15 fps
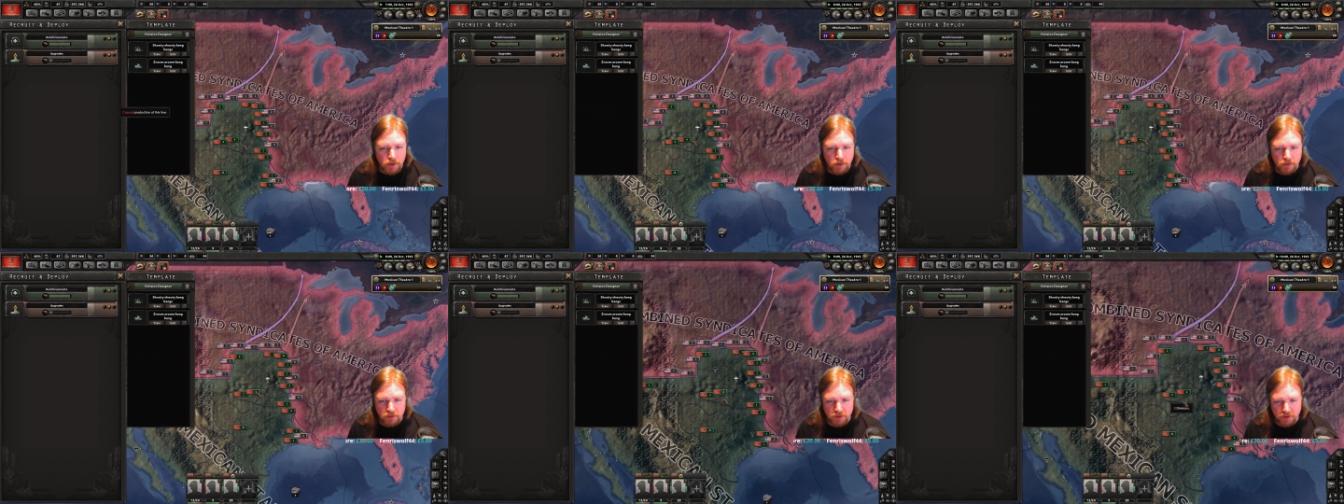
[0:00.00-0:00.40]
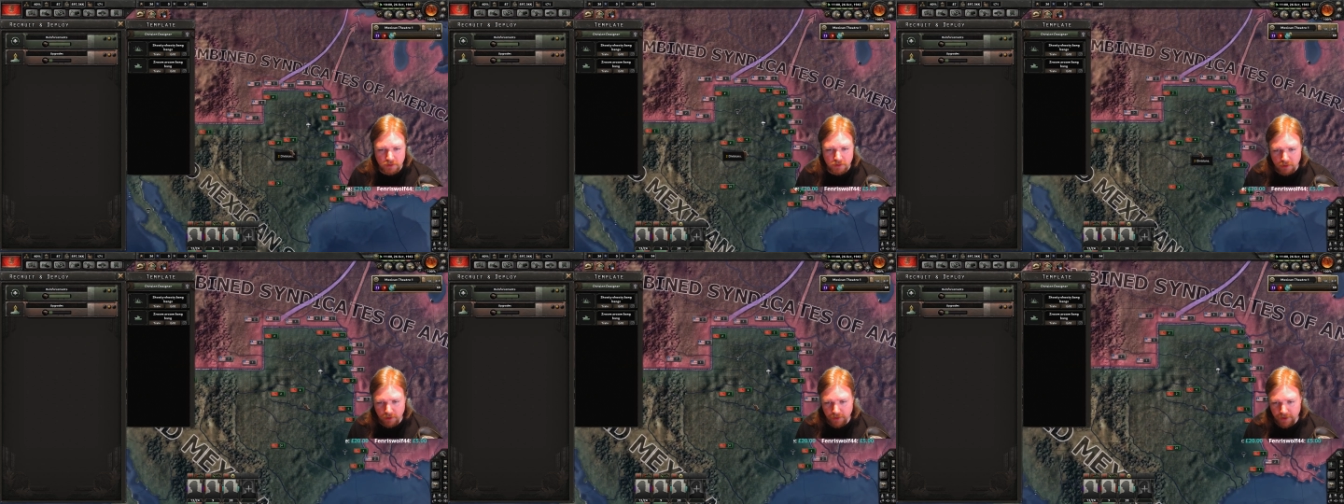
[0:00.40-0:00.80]
Just
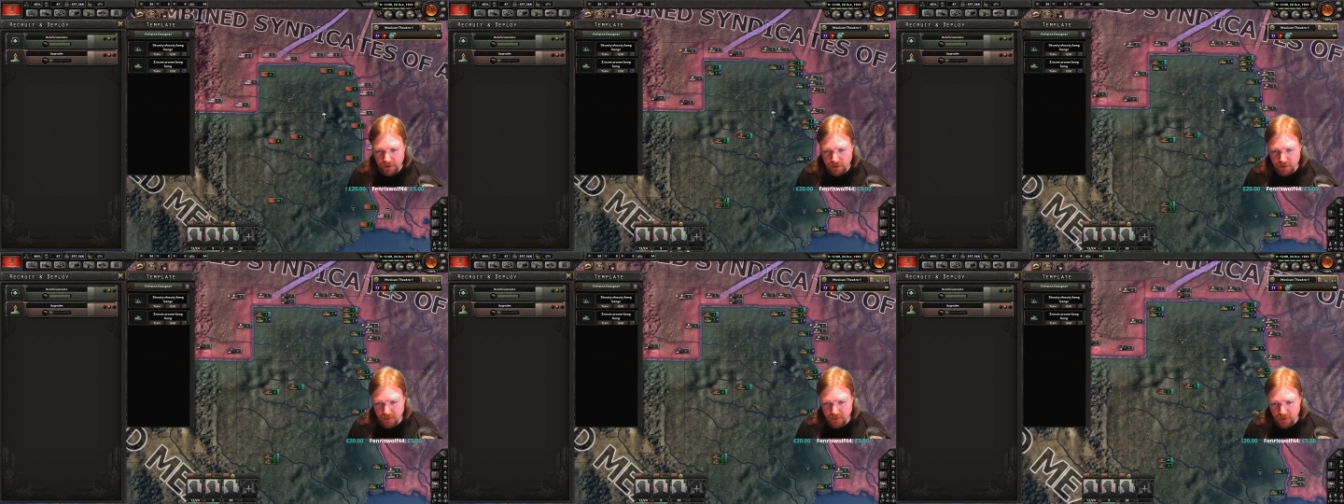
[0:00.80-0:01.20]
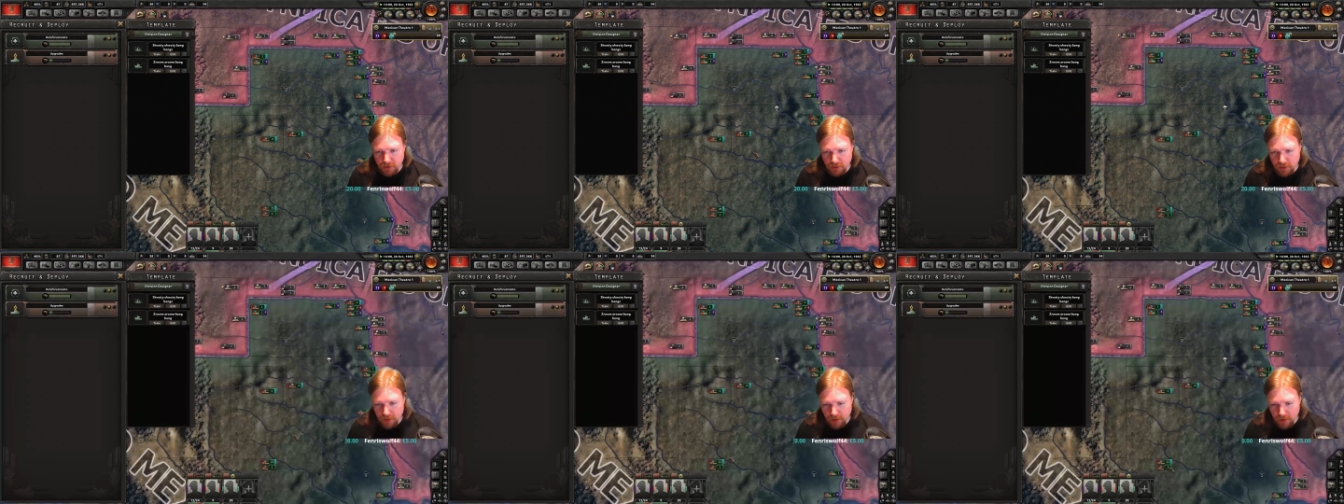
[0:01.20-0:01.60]
go ahead and
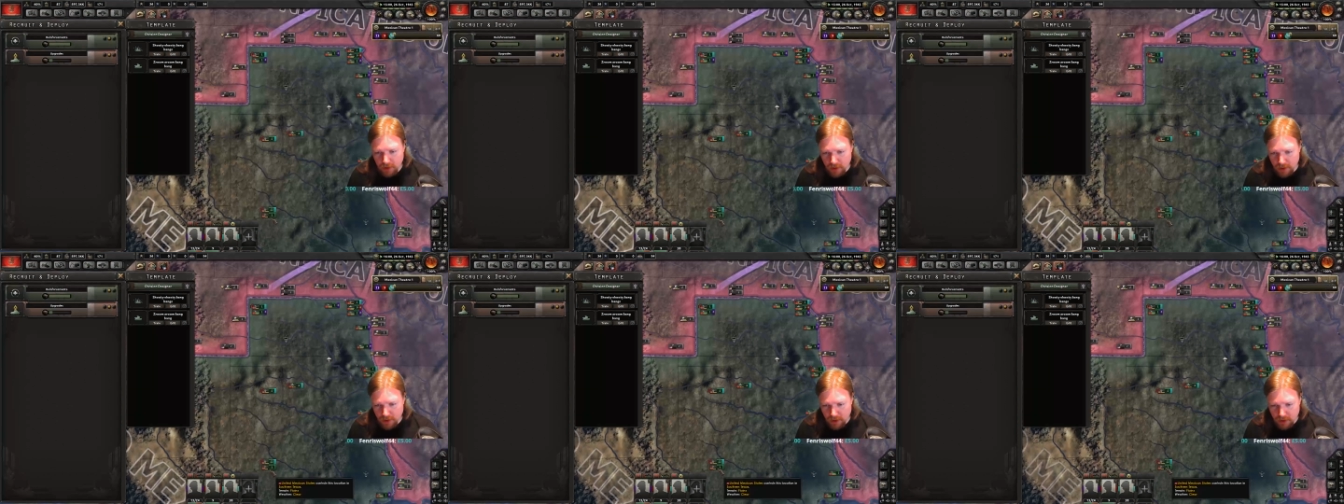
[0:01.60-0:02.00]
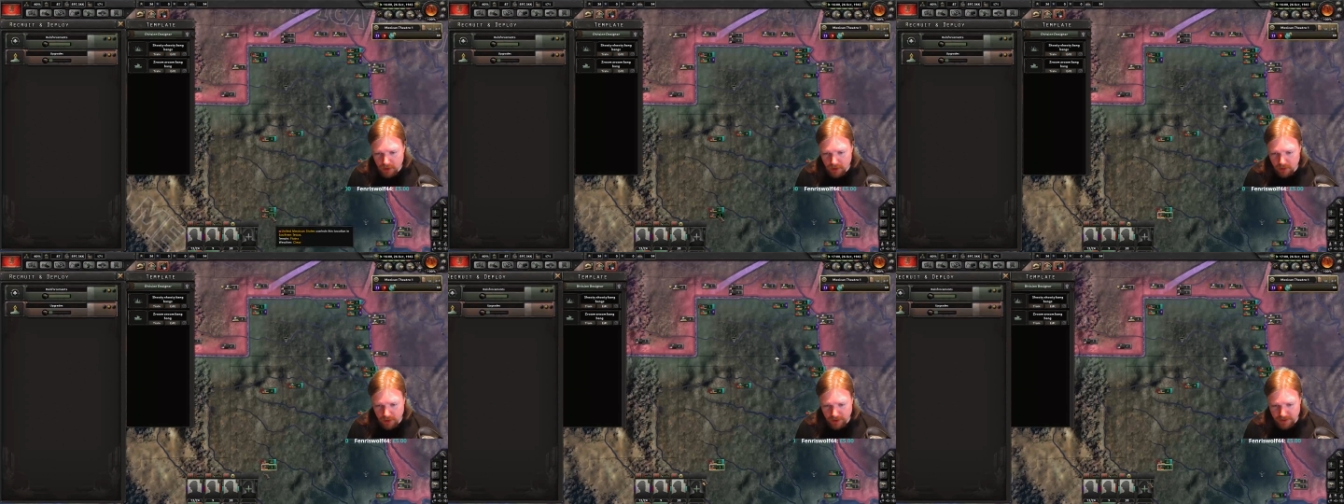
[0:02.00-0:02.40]
spawn.
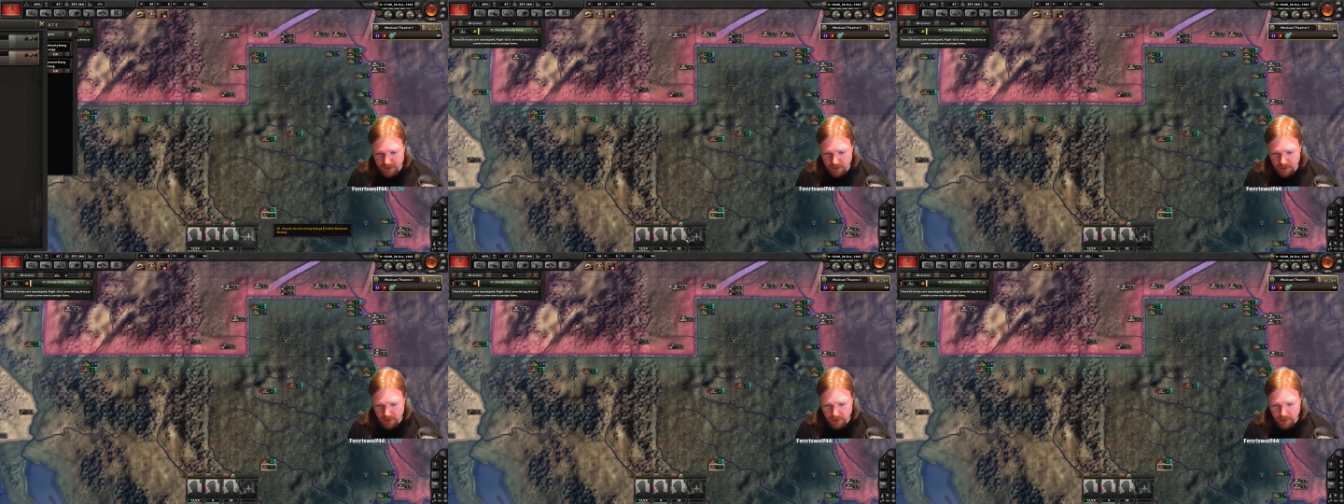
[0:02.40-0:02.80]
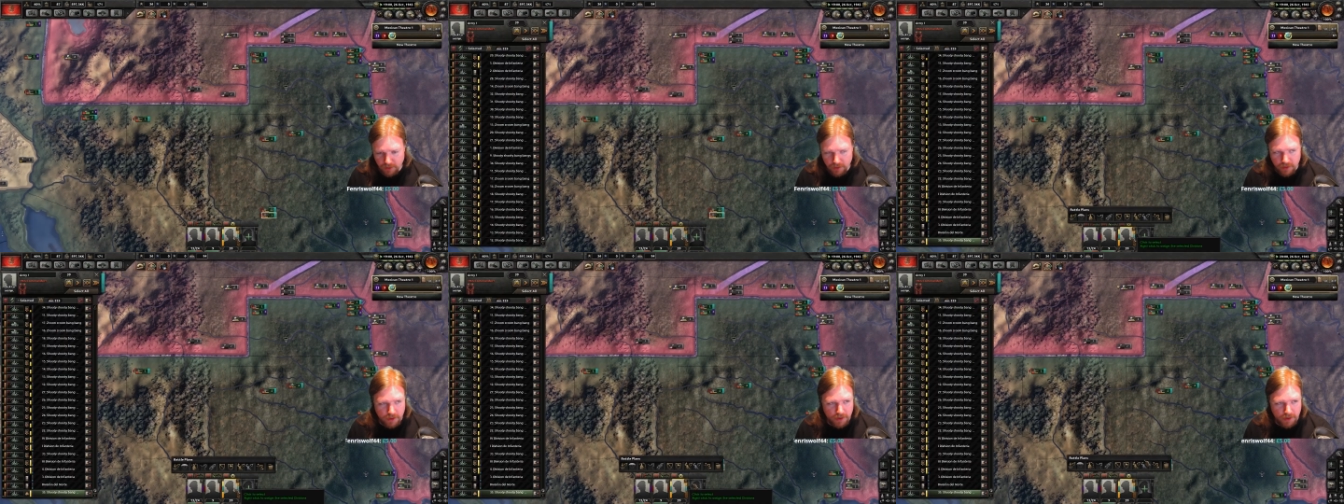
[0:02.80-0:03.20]
Right,
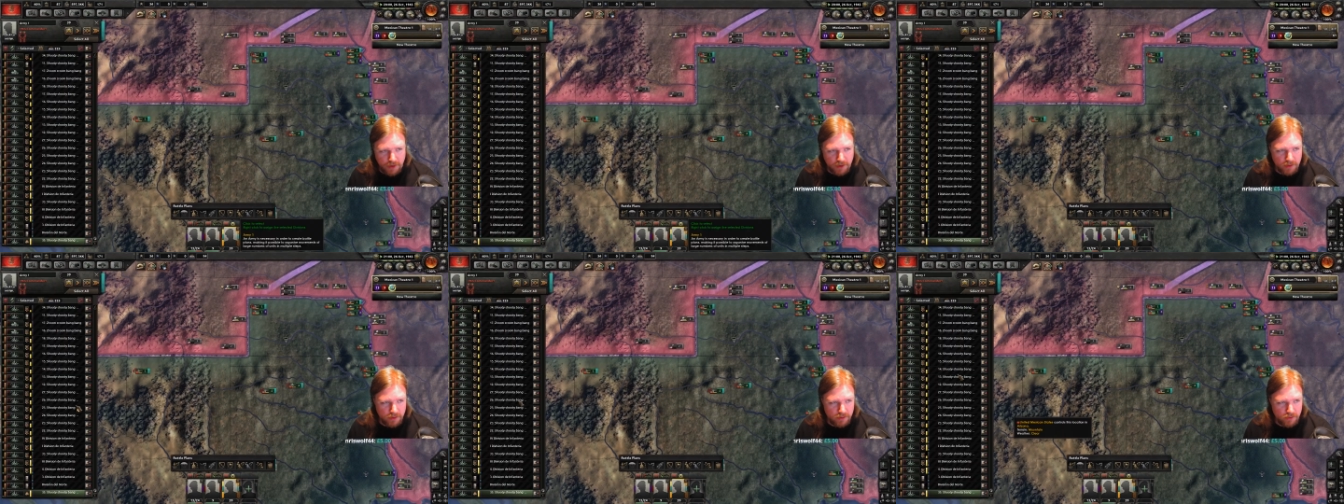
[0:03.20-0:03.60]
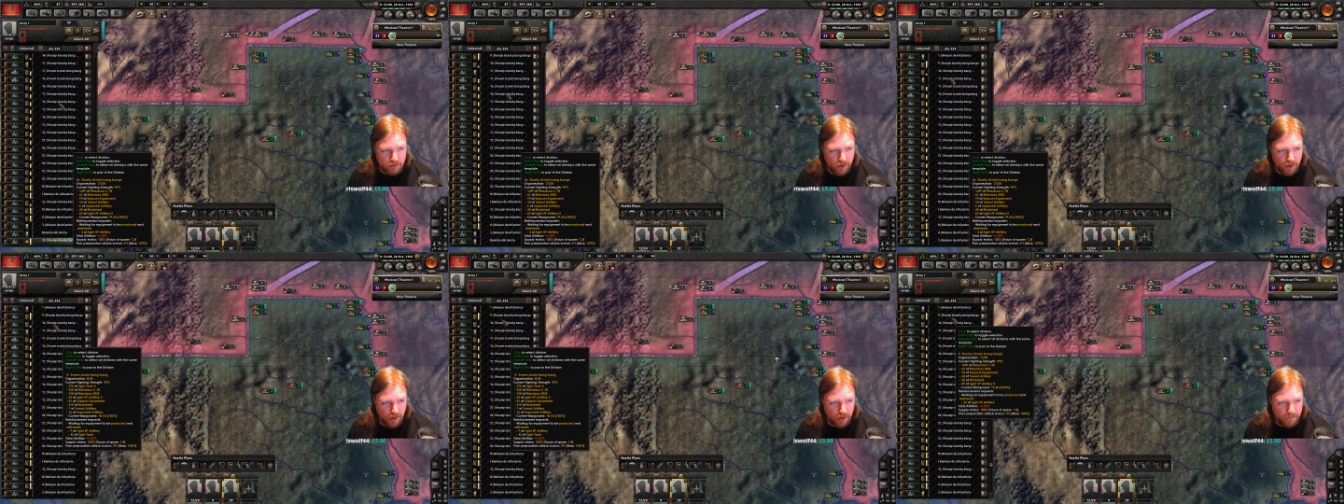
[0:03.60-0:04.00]
you need
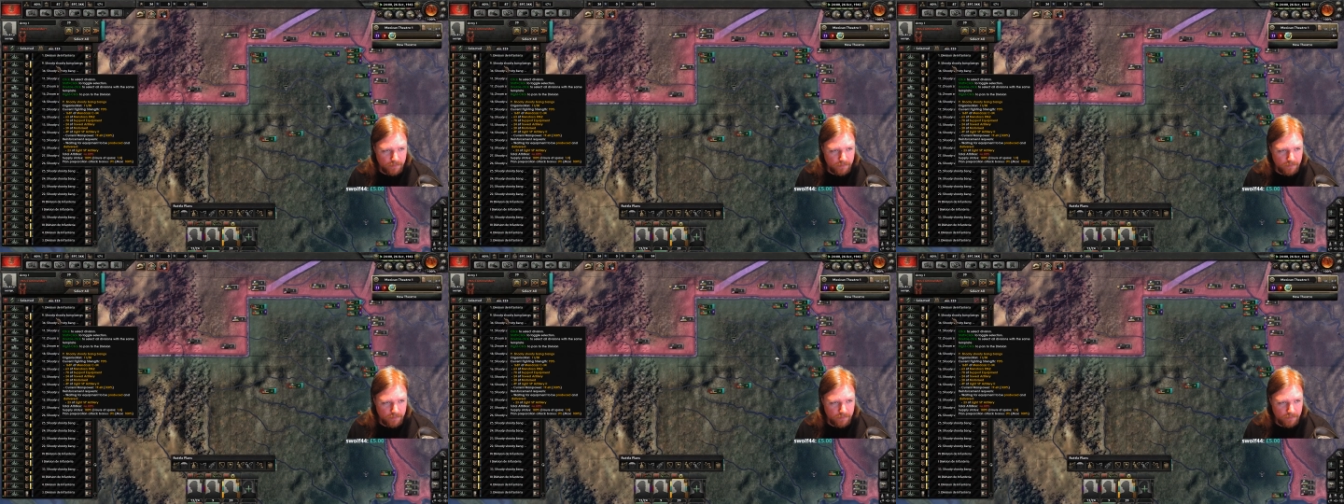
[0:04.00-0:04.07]
training.